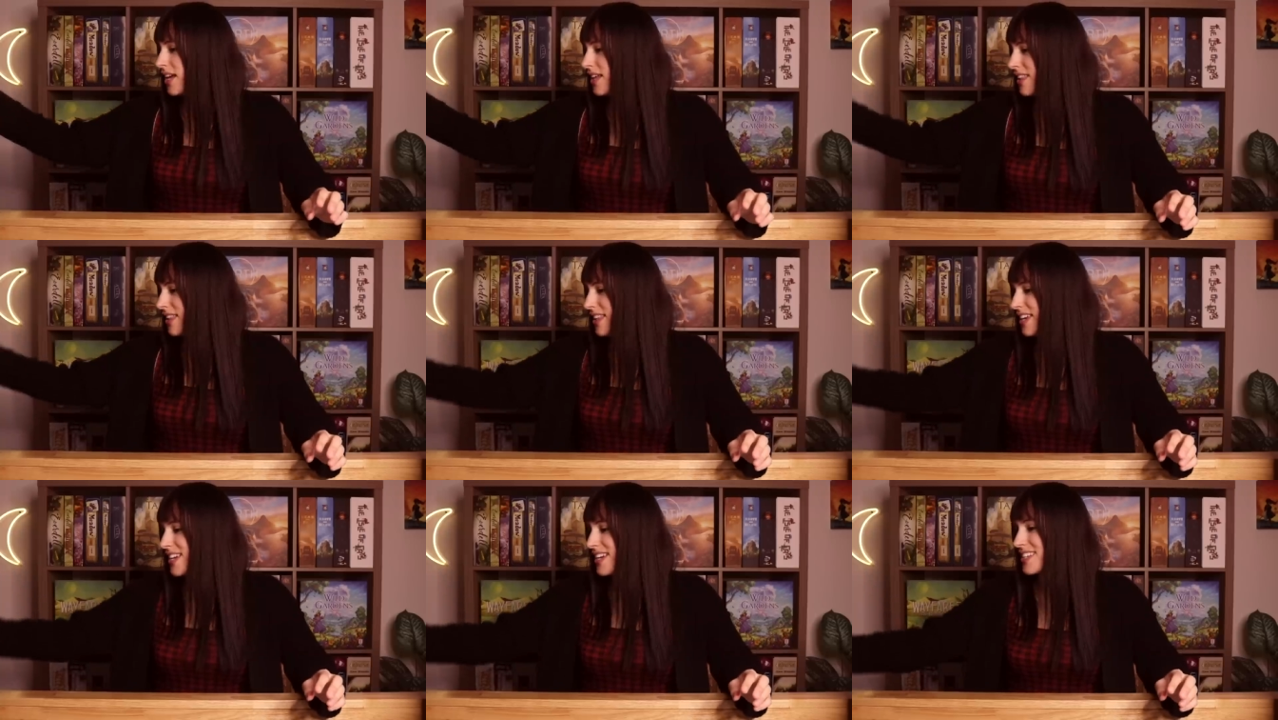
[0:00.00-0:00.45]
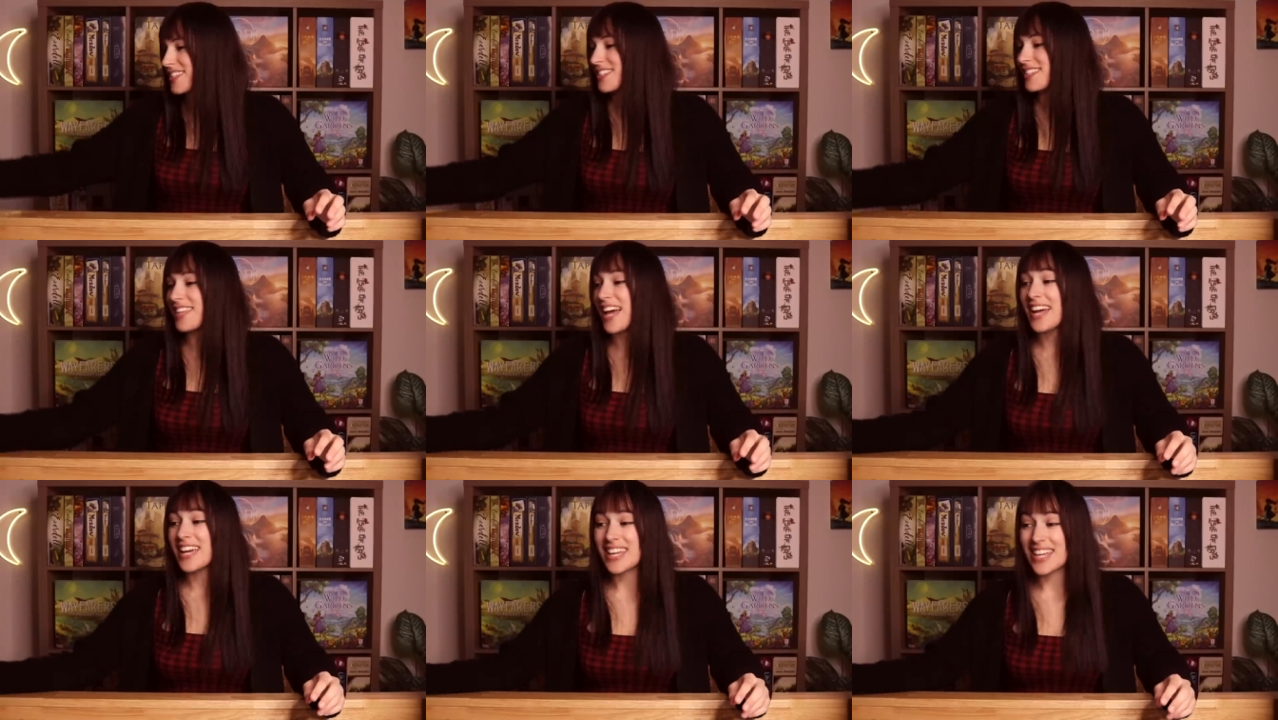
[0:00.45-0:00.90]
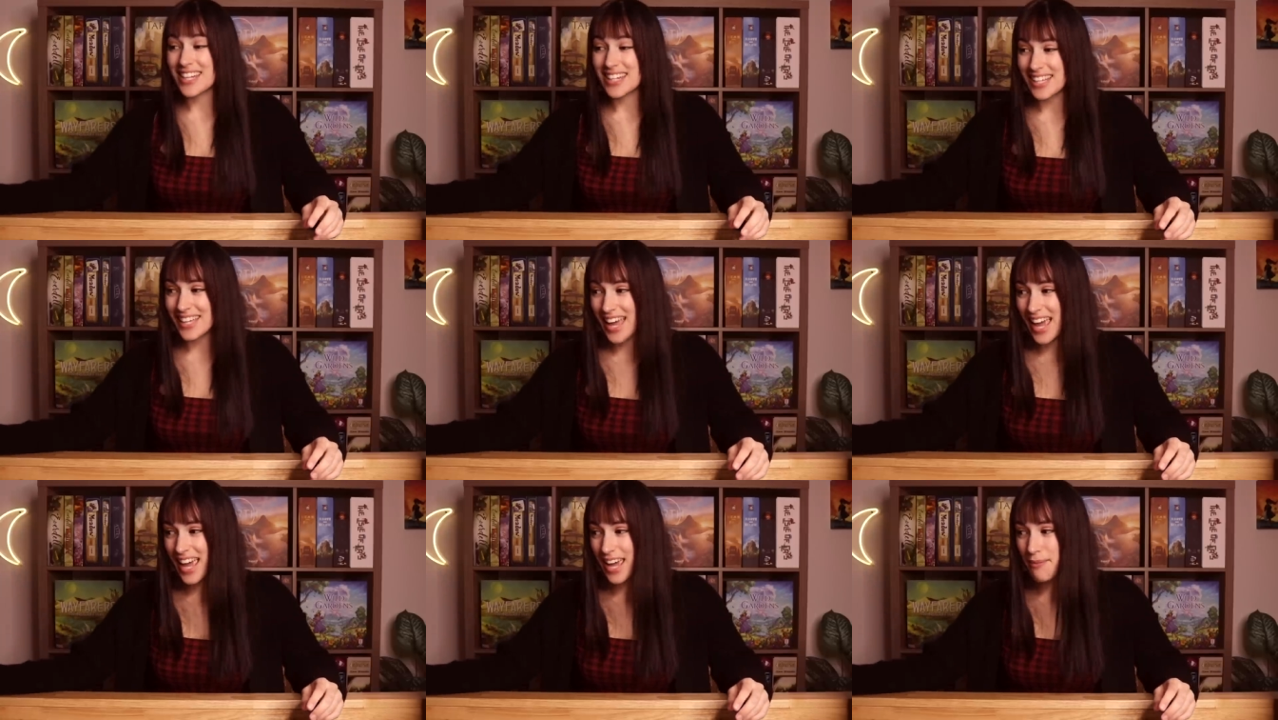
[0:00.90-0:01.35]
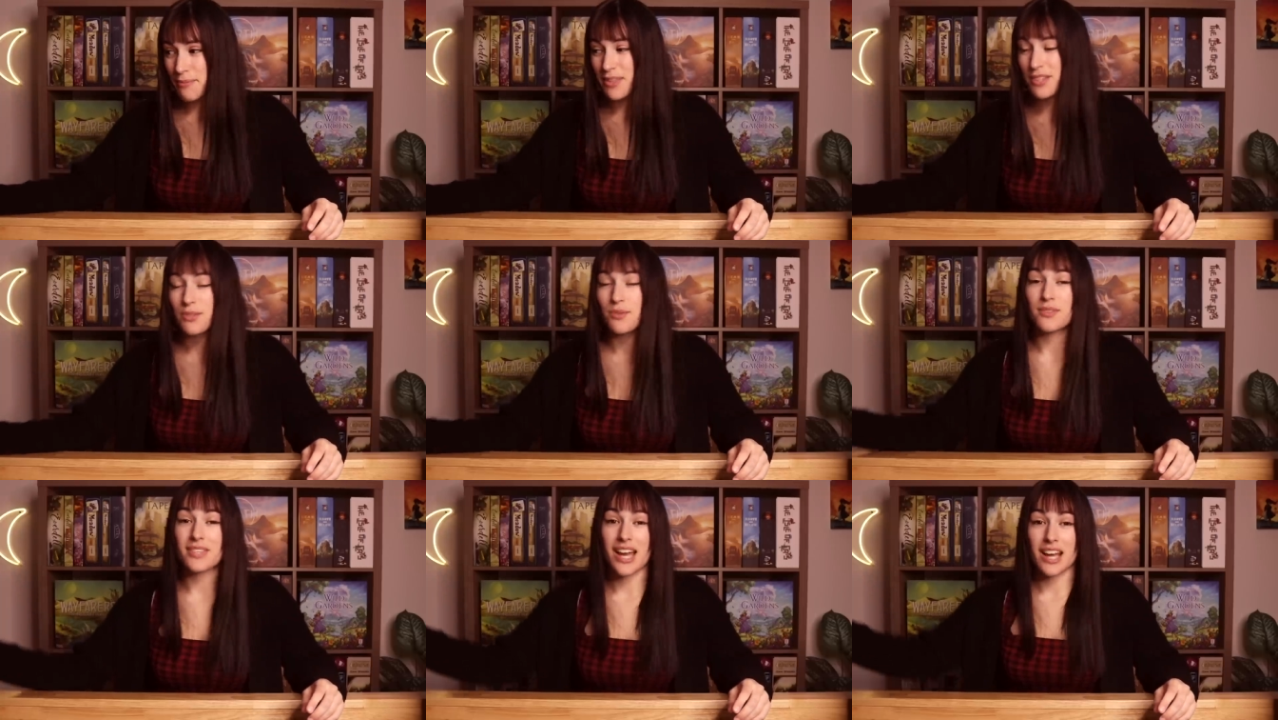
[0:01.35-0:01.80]
The second game,
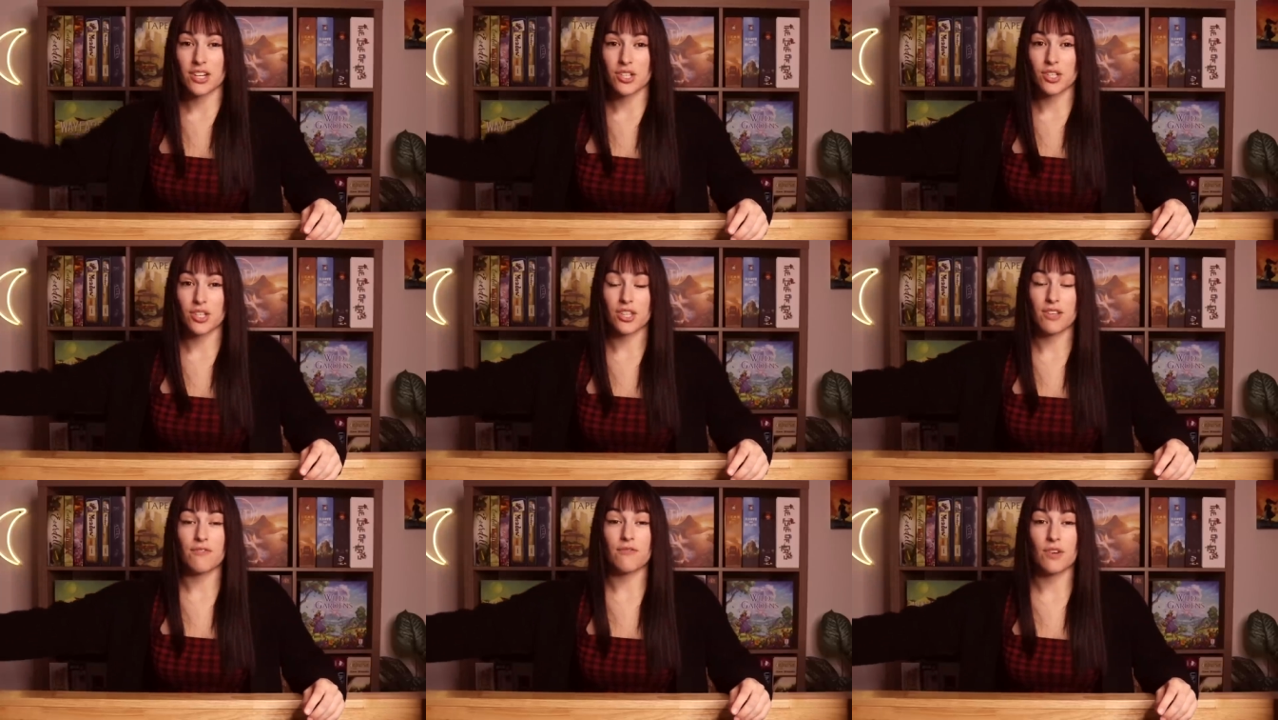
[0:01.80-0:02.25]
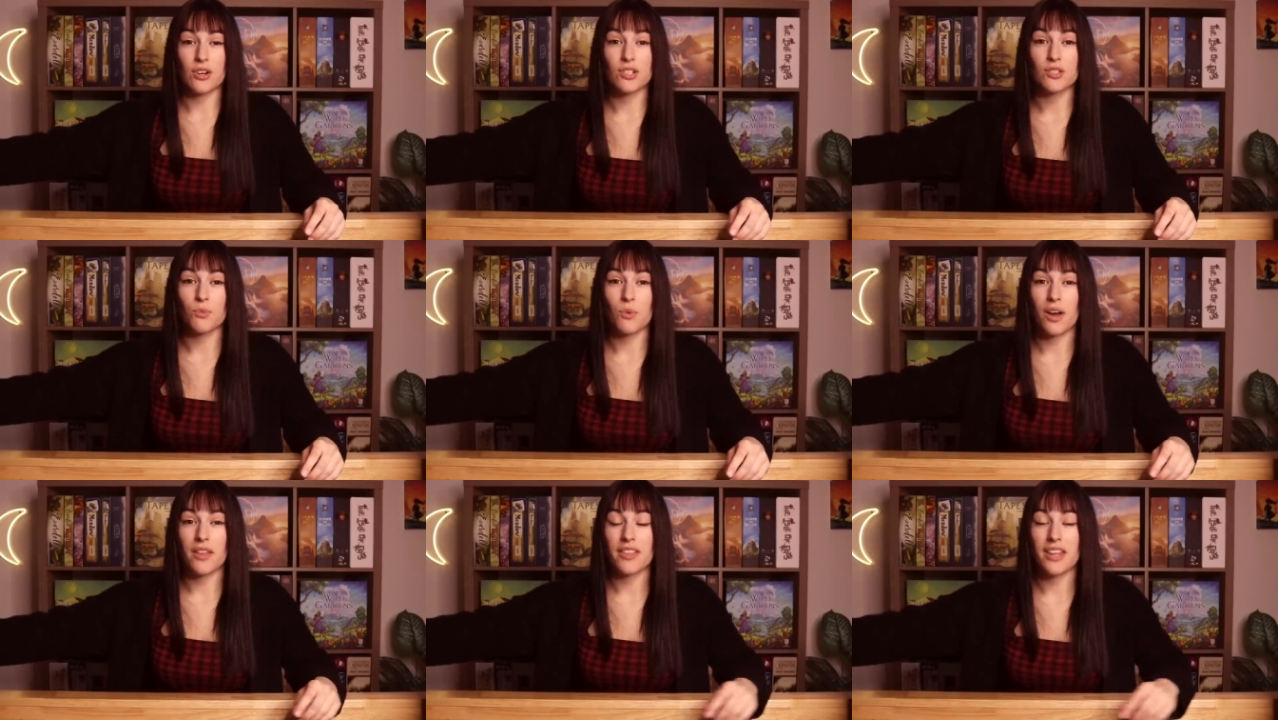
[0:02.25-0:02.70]
this was actually the first one